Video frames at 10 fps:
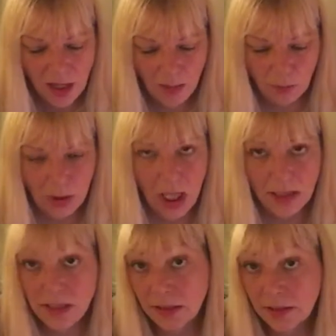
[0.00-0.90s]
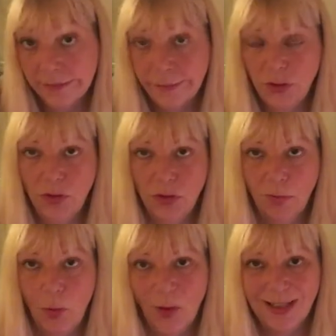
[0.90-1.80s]
blunt, to the
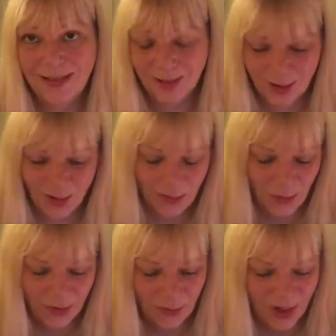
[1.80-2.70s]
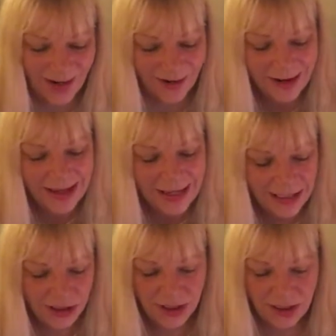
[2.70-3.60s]
point where
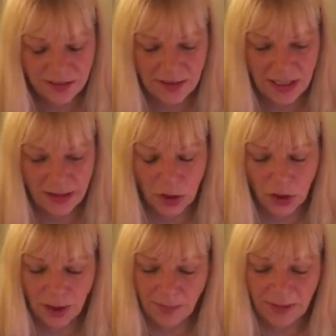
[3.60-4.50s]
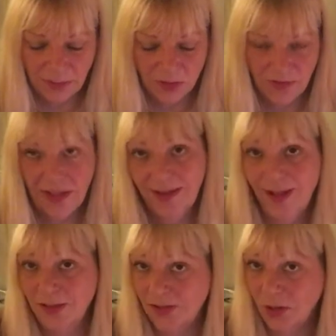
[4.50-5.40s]
she's like hurting people's
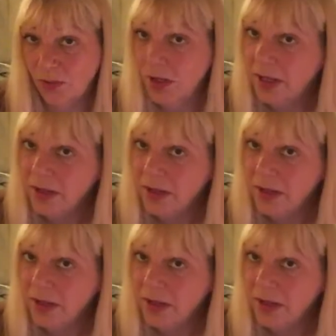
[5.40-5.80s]
feelings. So